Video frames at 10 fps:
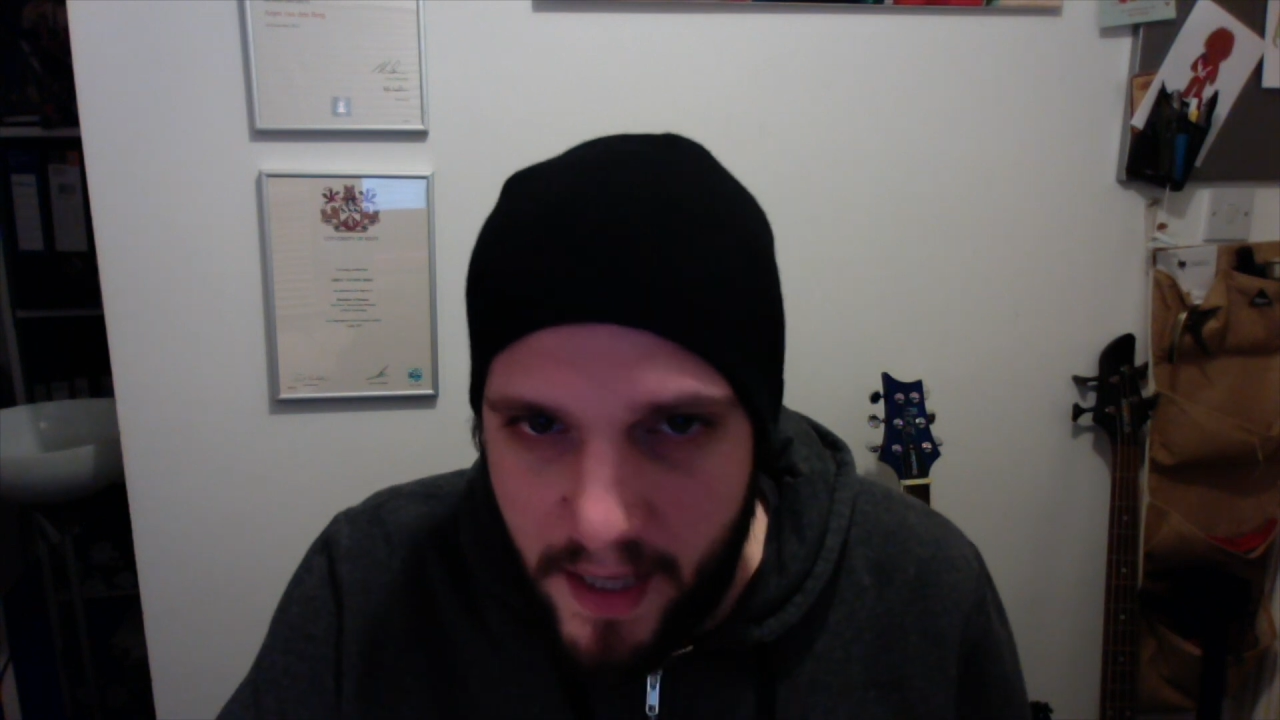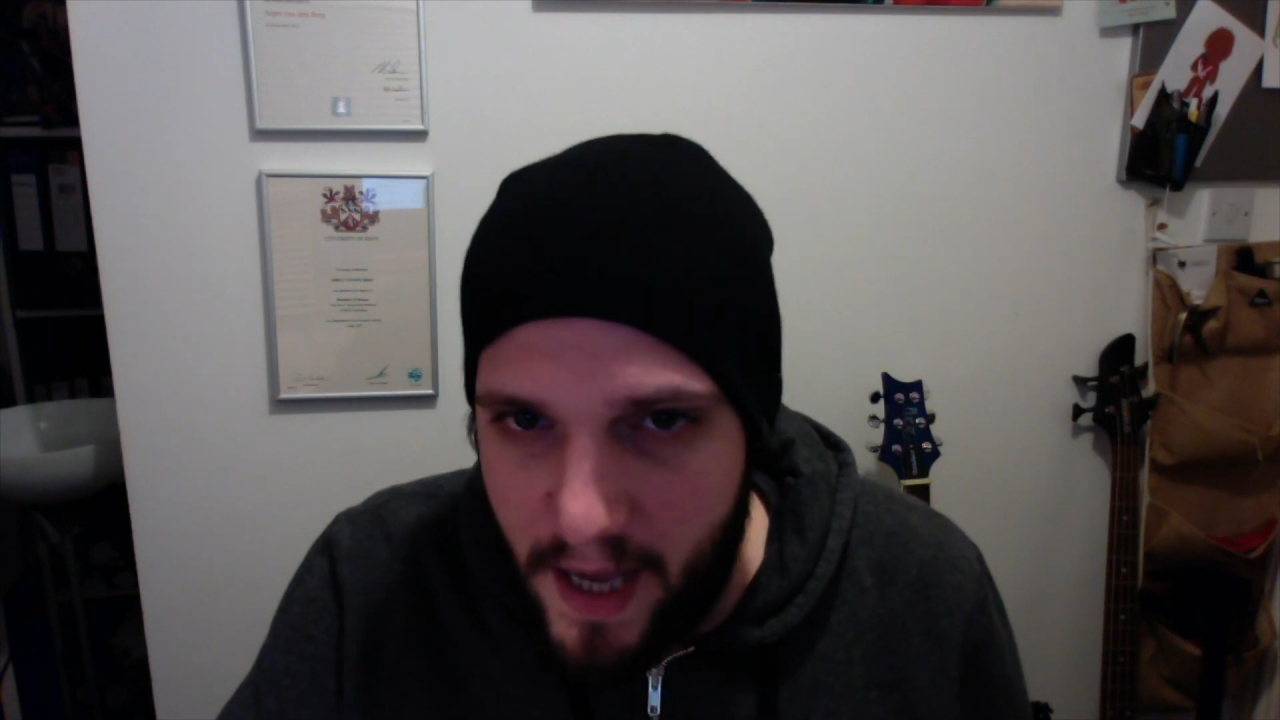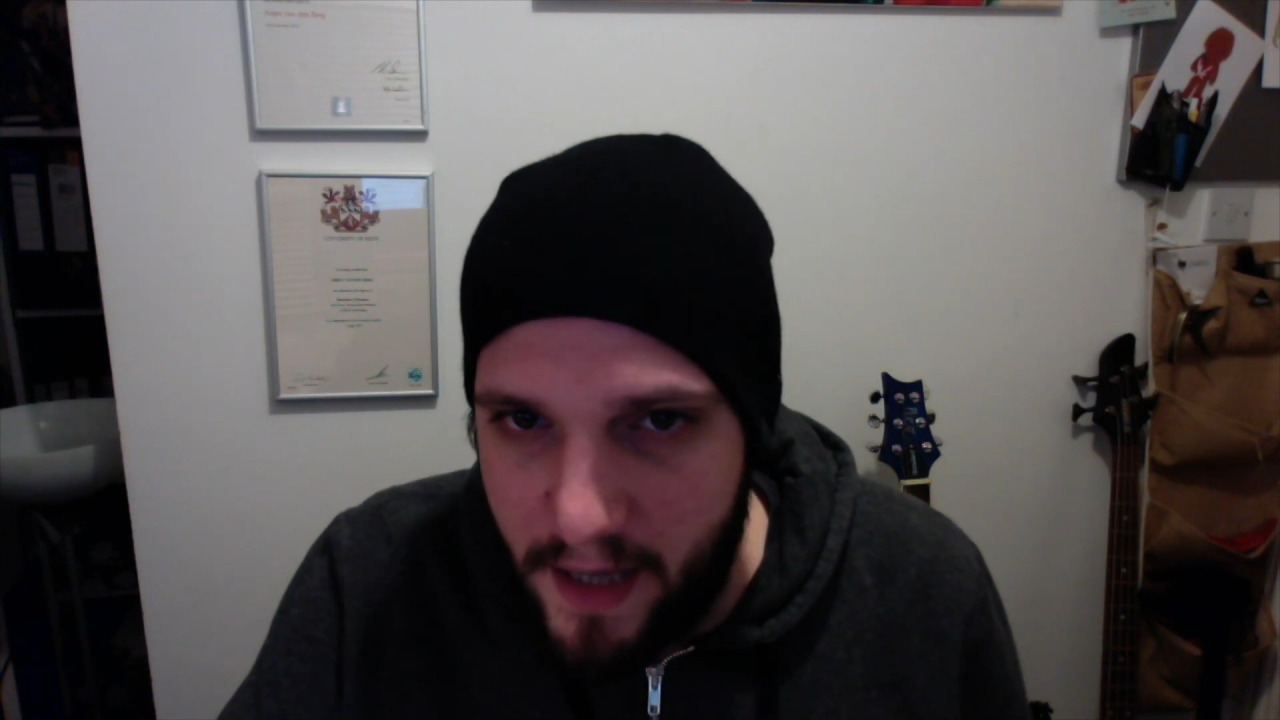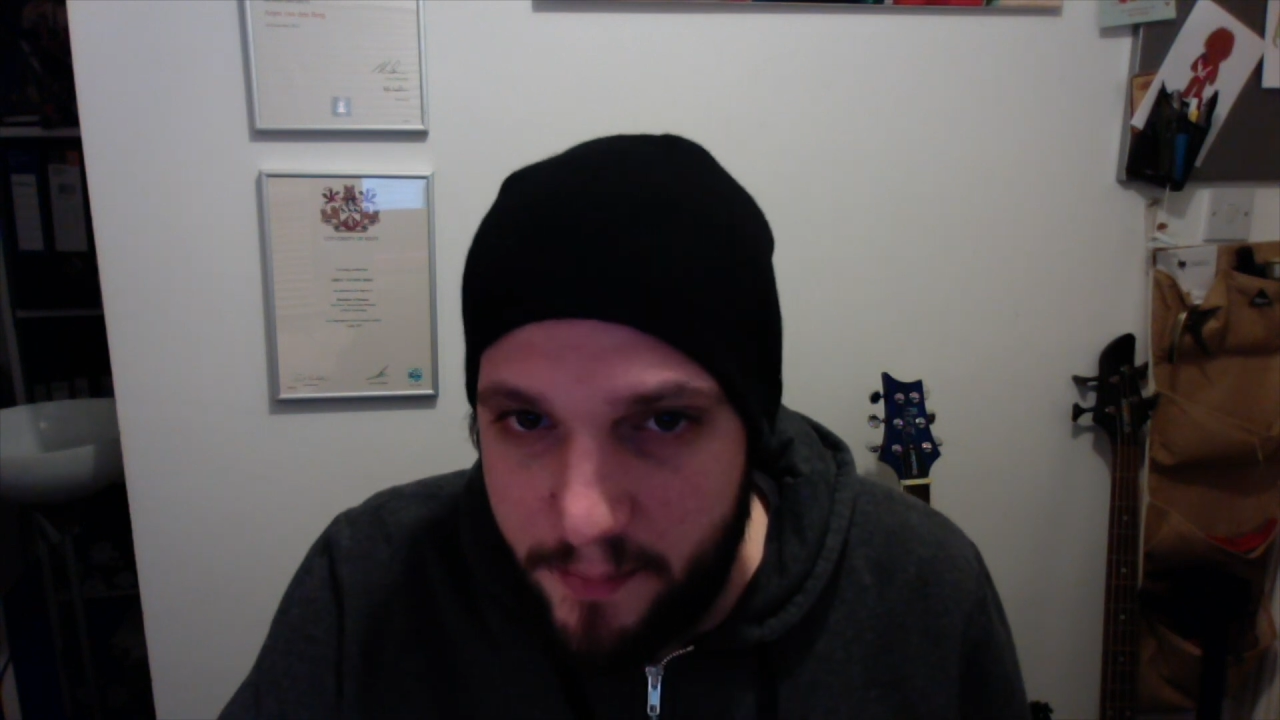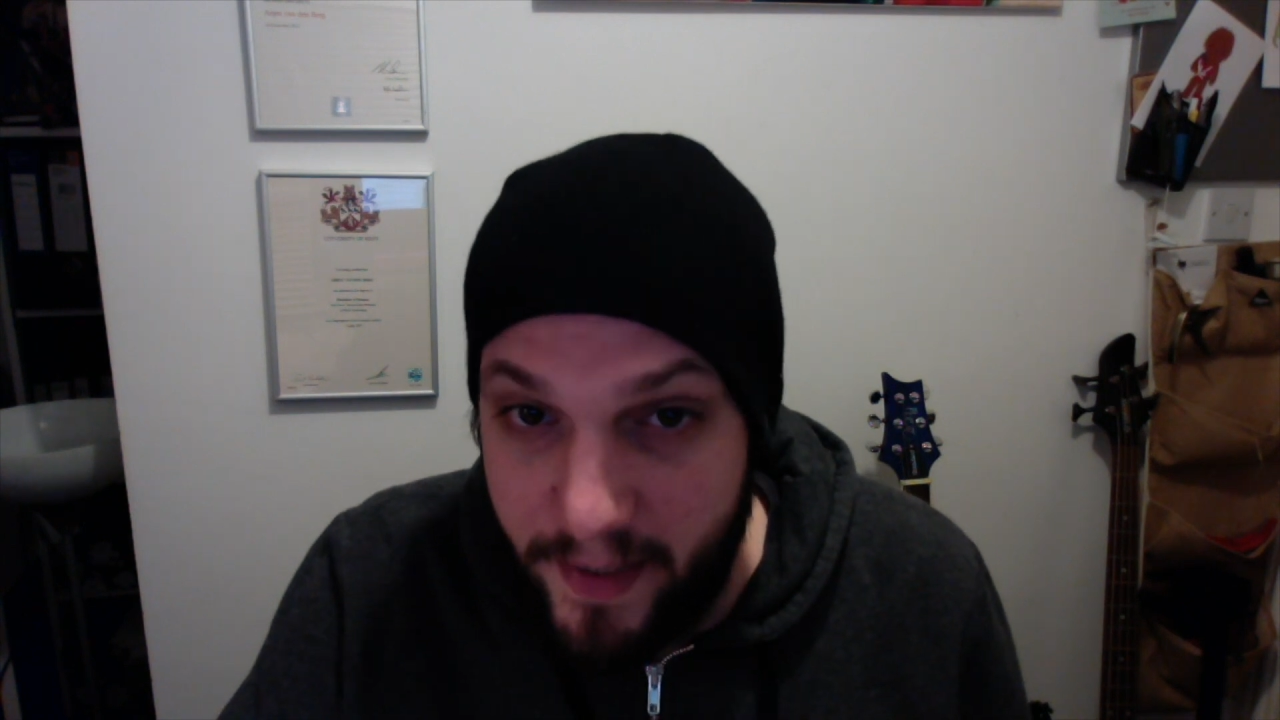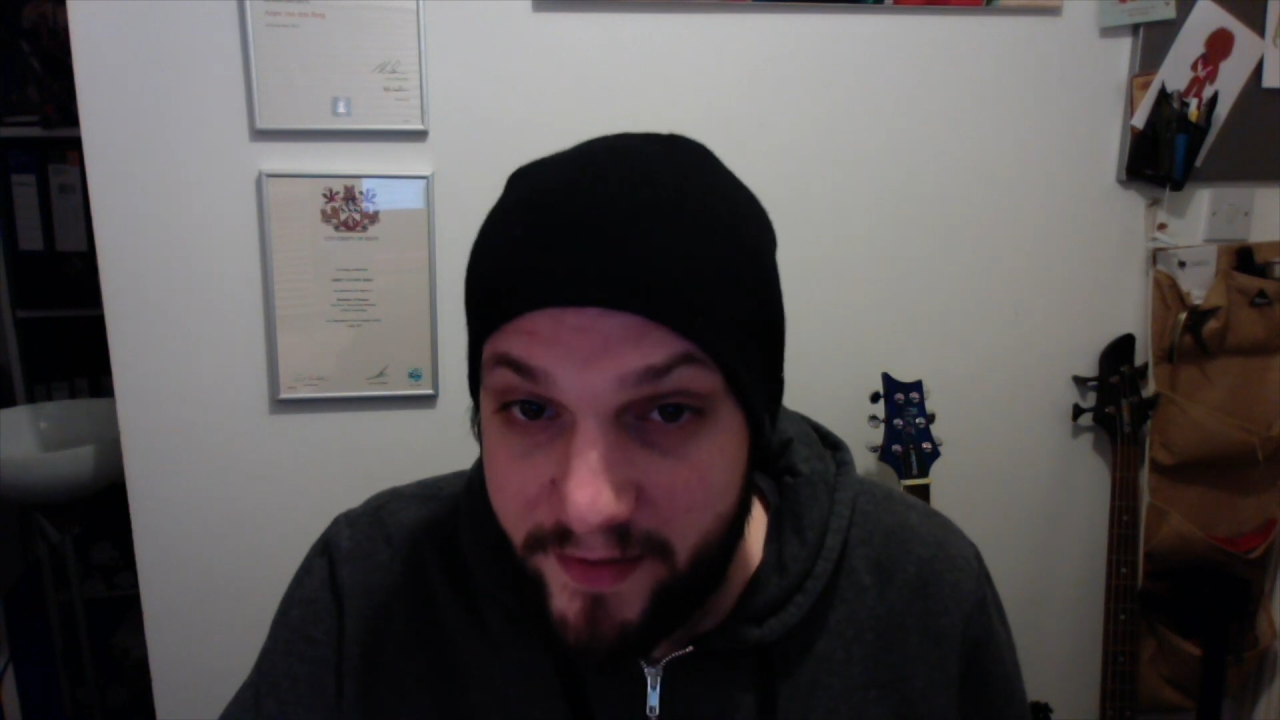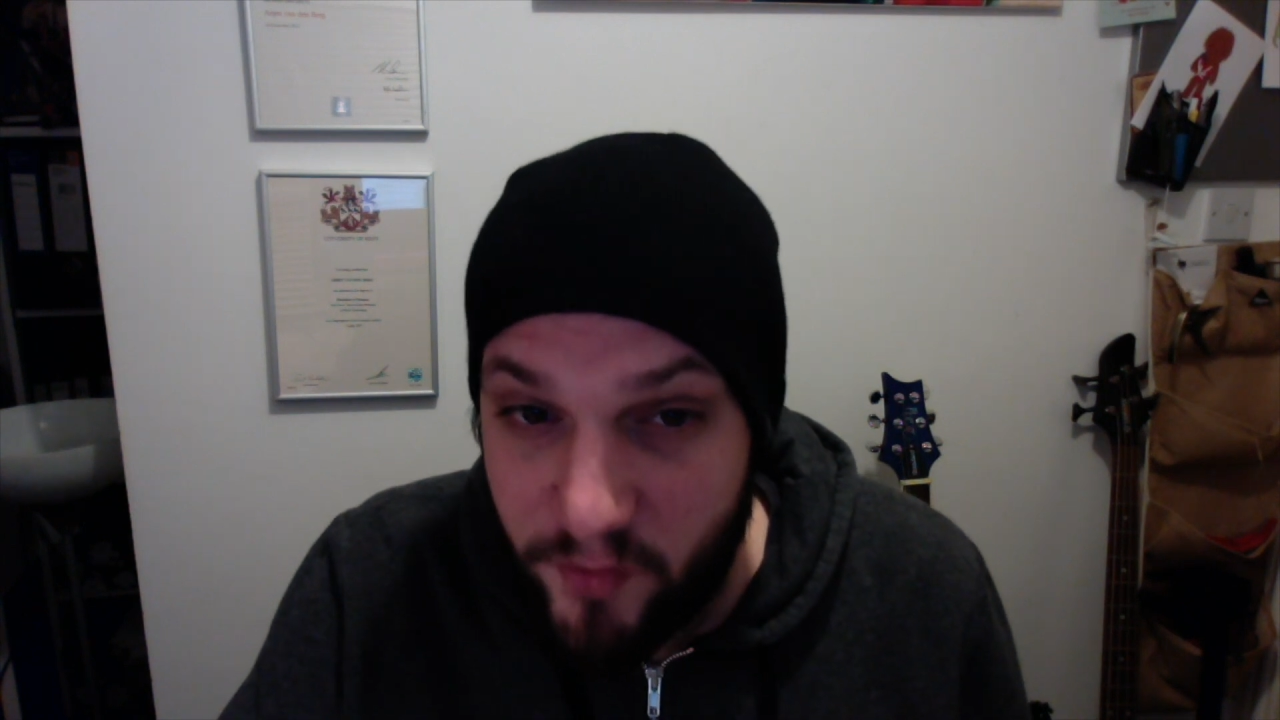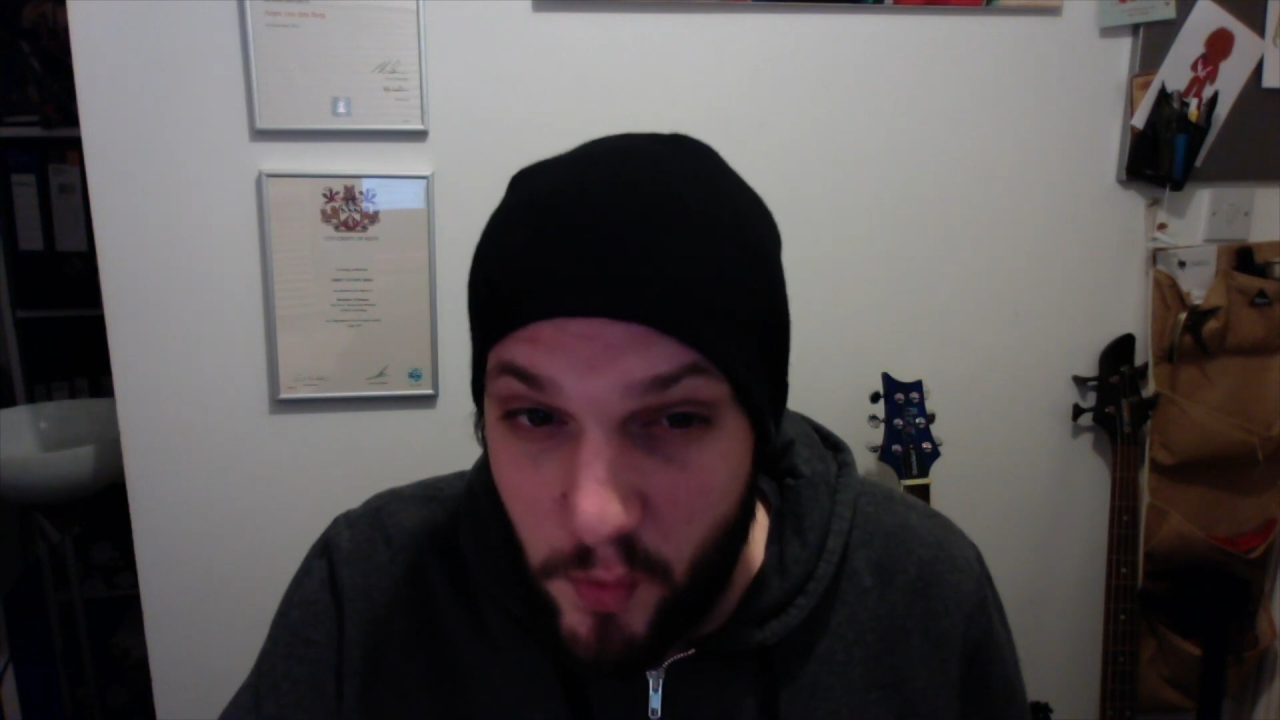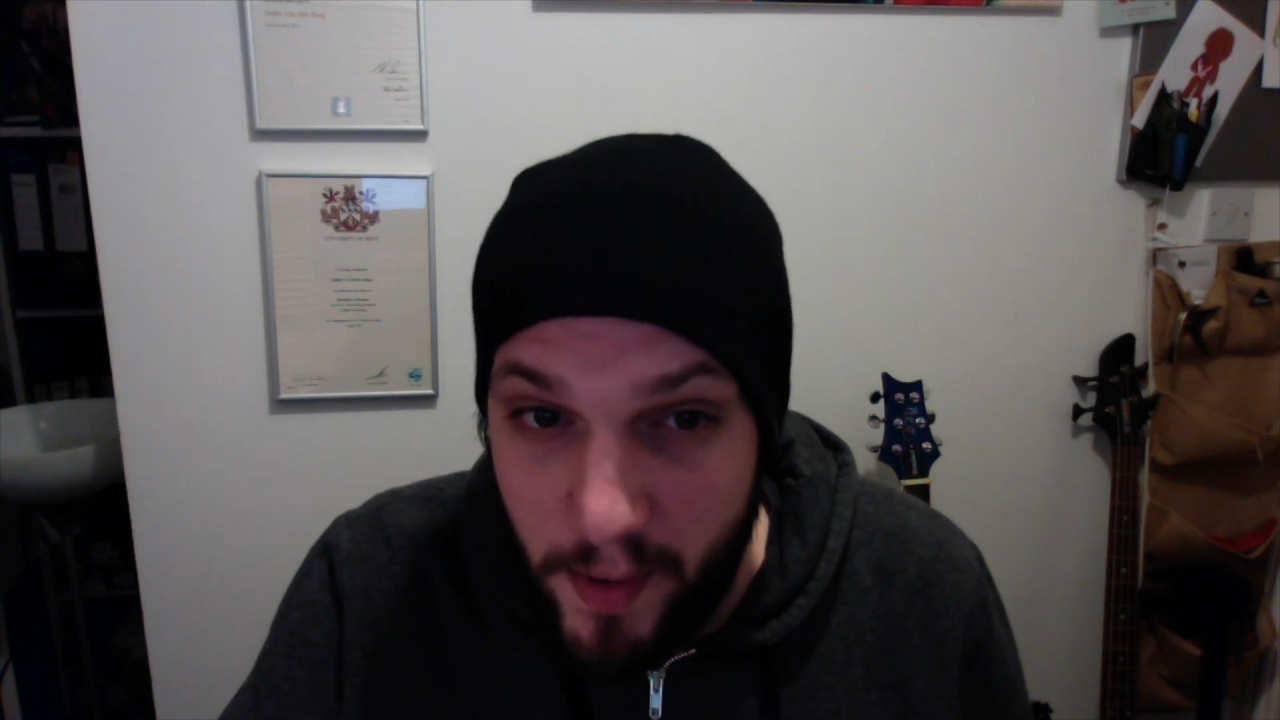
at the main two